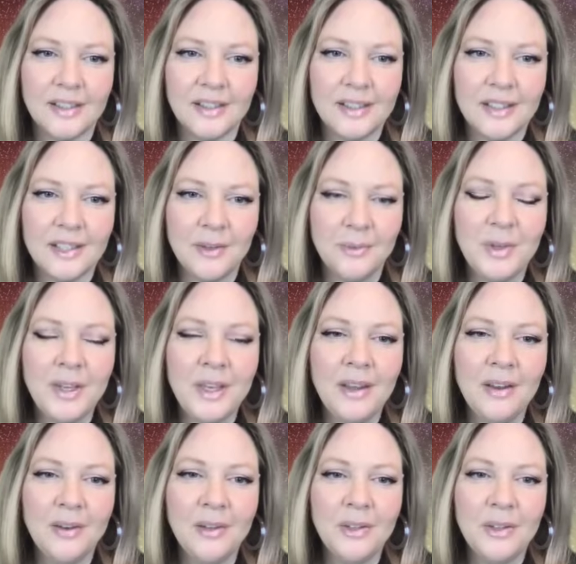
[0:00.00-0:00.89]
Tell me
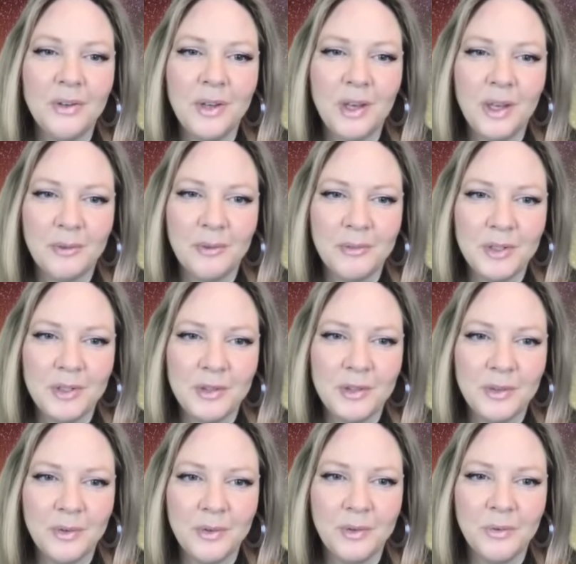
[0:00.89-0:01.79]
how you came to
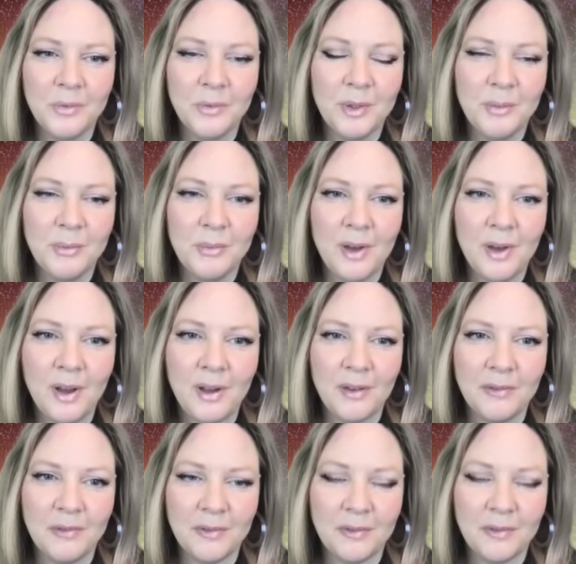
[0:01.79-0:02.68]
know the Wim
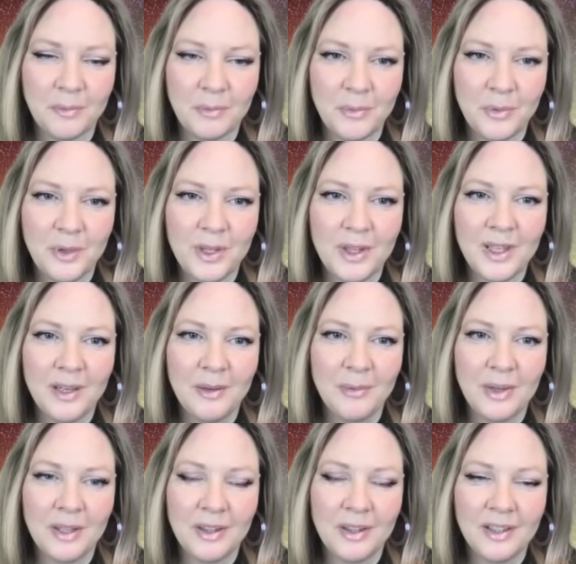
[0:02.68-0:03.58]
Hof breathing
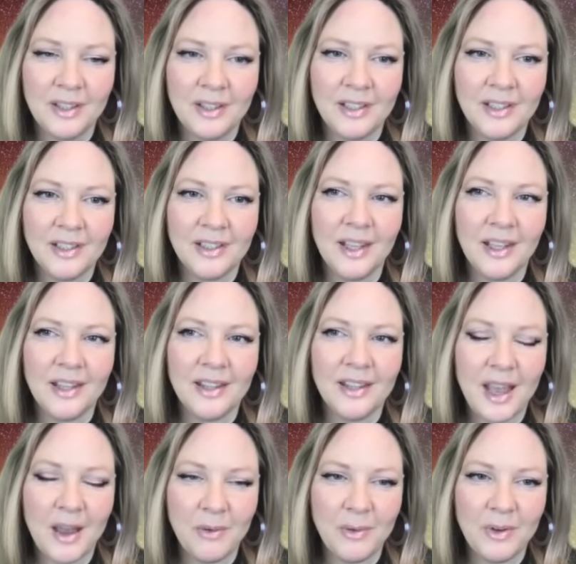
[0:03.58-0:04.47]
method and that
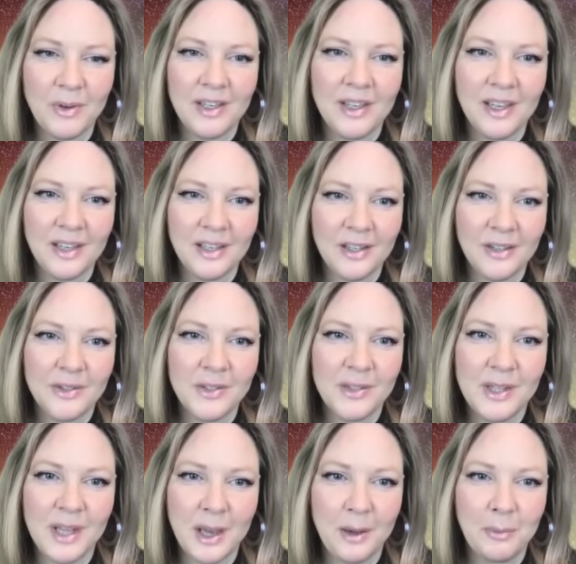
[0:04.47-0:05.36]
that would get you
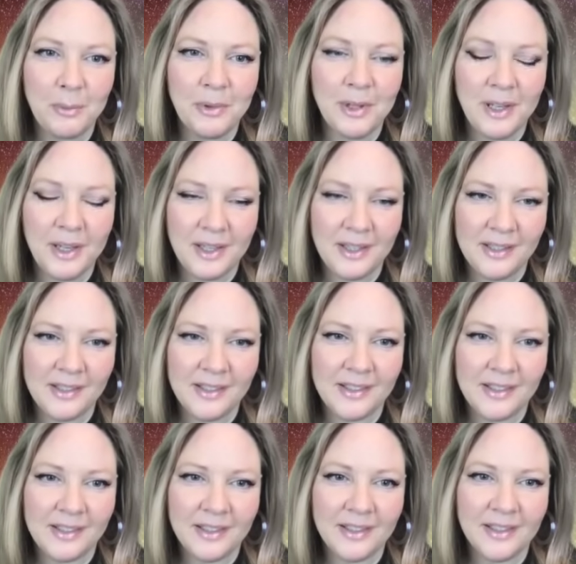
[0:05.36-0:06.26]
to that
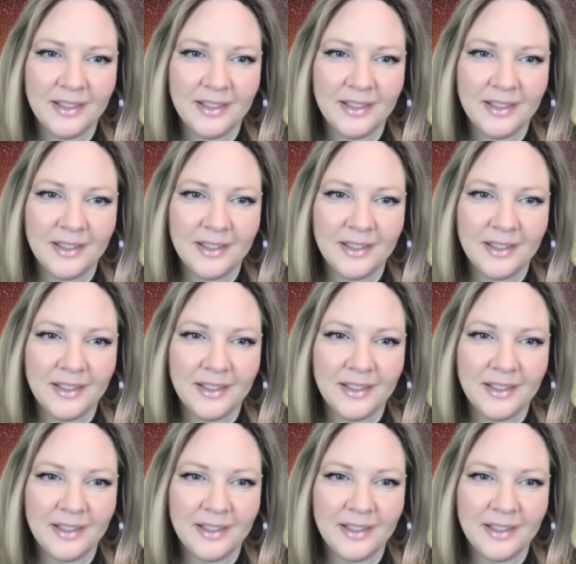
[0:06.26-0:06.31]
place?